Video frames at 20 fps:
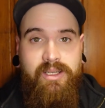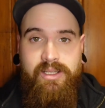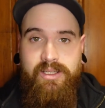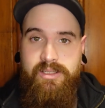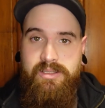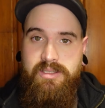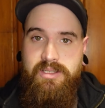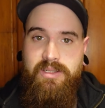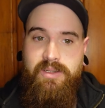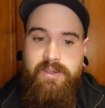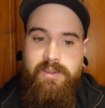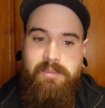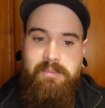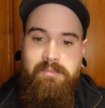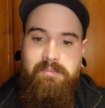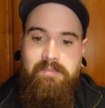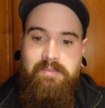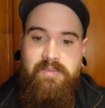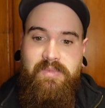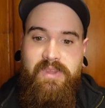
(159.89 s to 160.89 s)
So
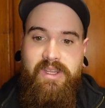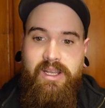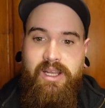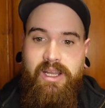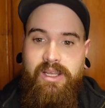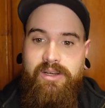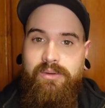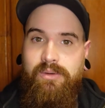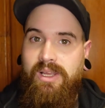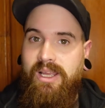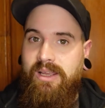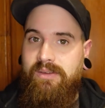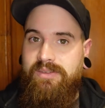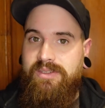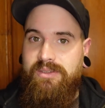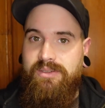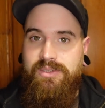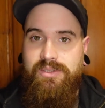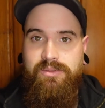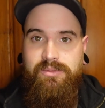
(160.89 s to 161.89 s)
I don't have
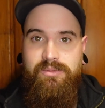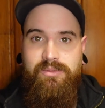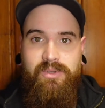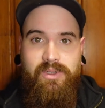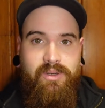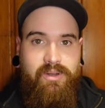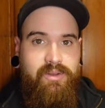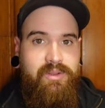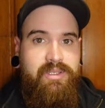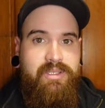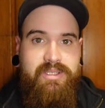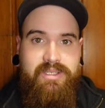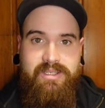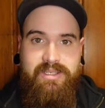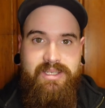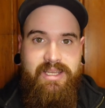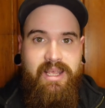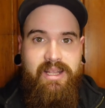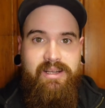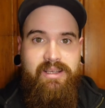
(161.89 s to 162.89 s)
to do all this
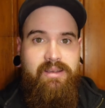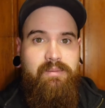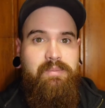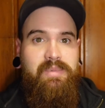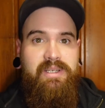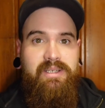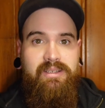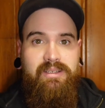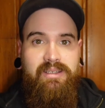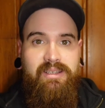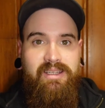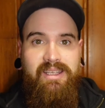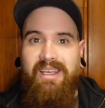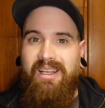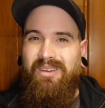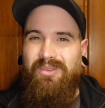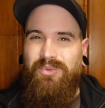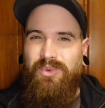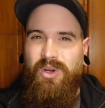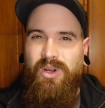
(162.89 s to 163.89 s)
setup and
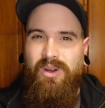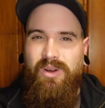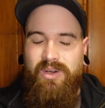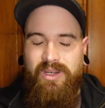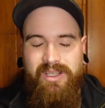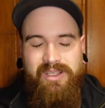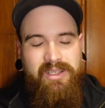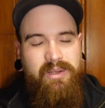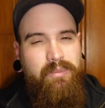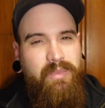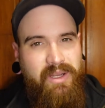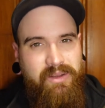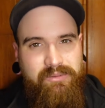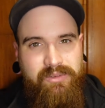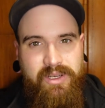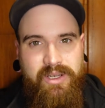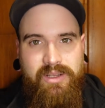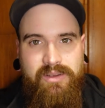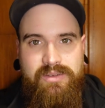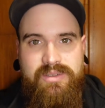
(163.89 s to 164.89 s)
get it wrong and then my
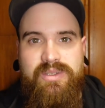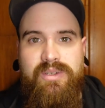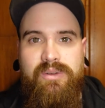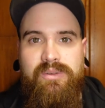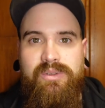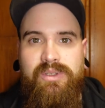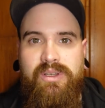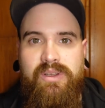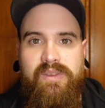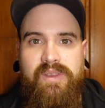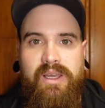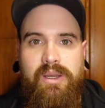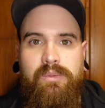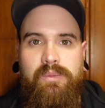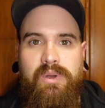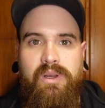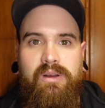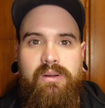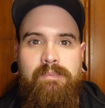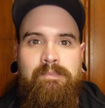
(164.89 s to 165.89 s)
videos don't look that
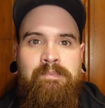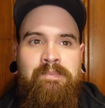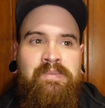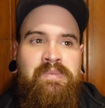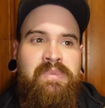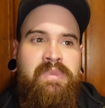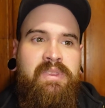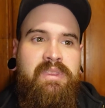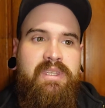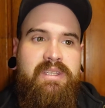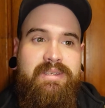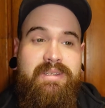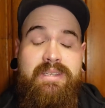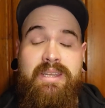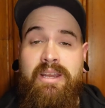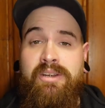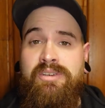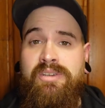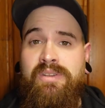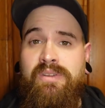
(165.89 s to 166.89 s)
well. This is
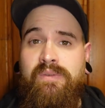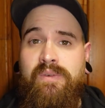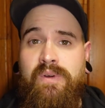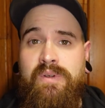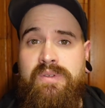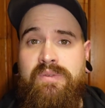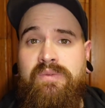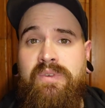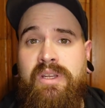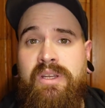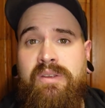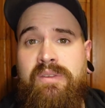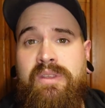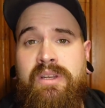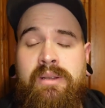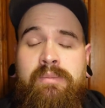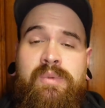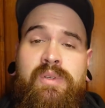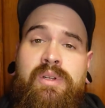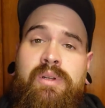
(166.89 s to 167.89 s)
actually the first video that
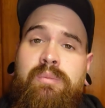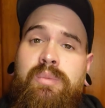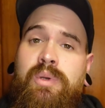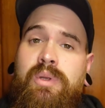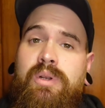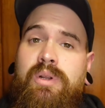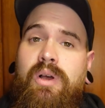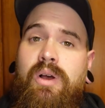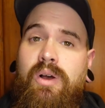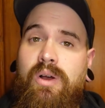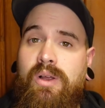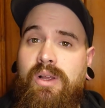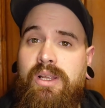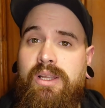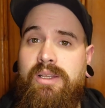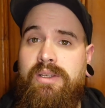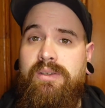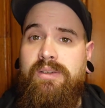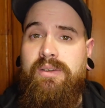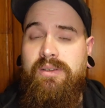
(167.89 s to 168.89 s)
I'm going to put
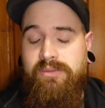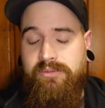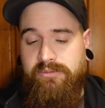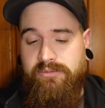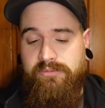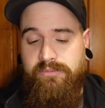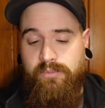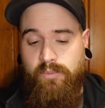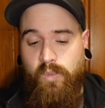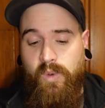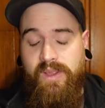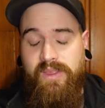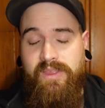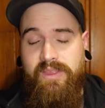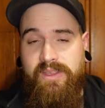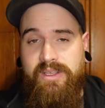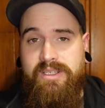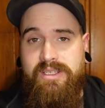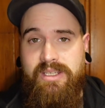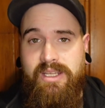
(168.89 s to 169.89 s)
on with
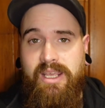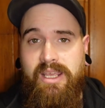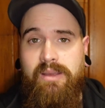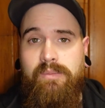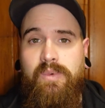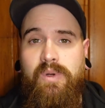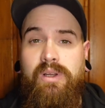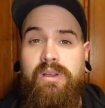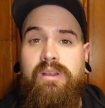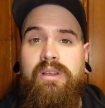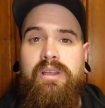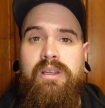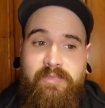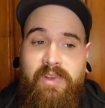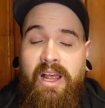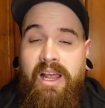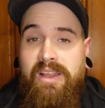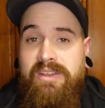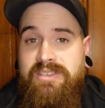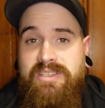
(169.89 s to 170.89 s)
this camera.
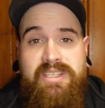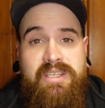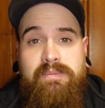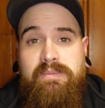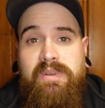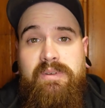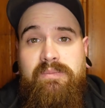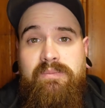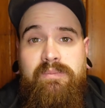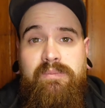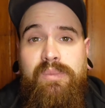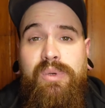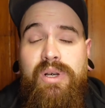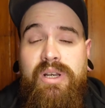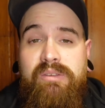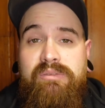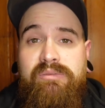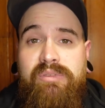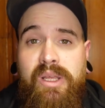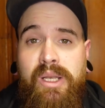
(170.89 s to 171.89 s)
I seem it
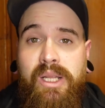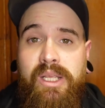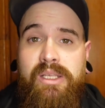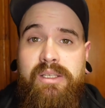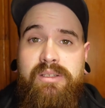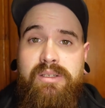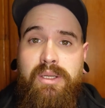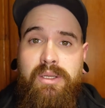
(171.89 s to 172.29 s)
pretty fitting.